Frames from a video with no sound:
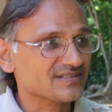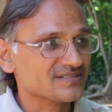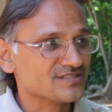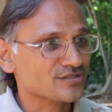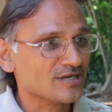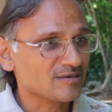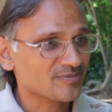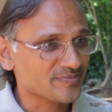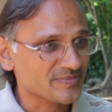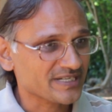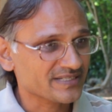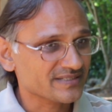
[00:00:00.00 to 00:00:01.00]
solved
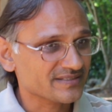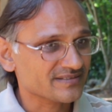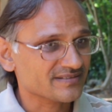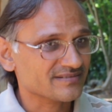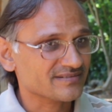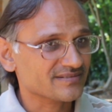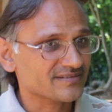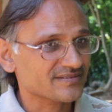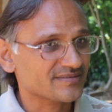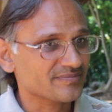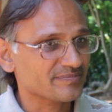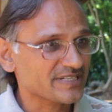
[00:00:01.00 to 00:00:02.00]
my
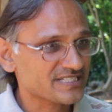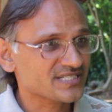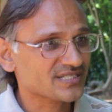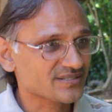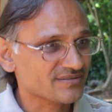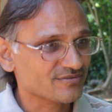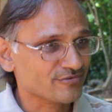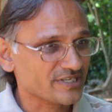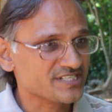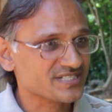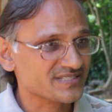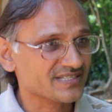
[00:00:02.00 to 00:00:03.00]
basic
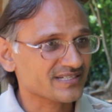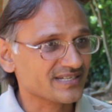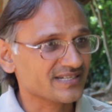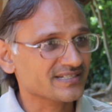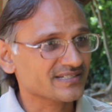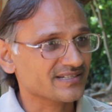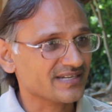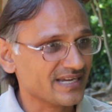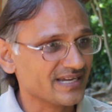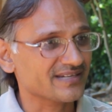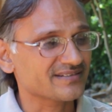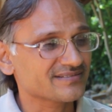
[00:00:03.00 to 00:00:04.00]
question that I
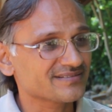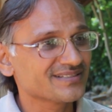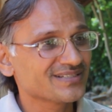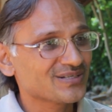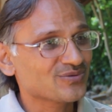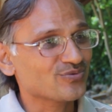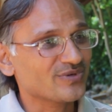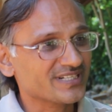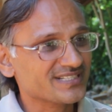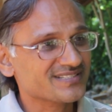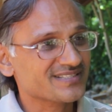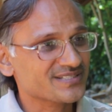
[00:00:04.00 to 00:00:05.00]
had: what
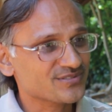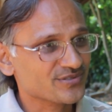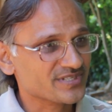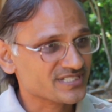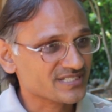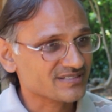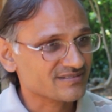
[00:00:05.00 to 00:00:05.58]
is the education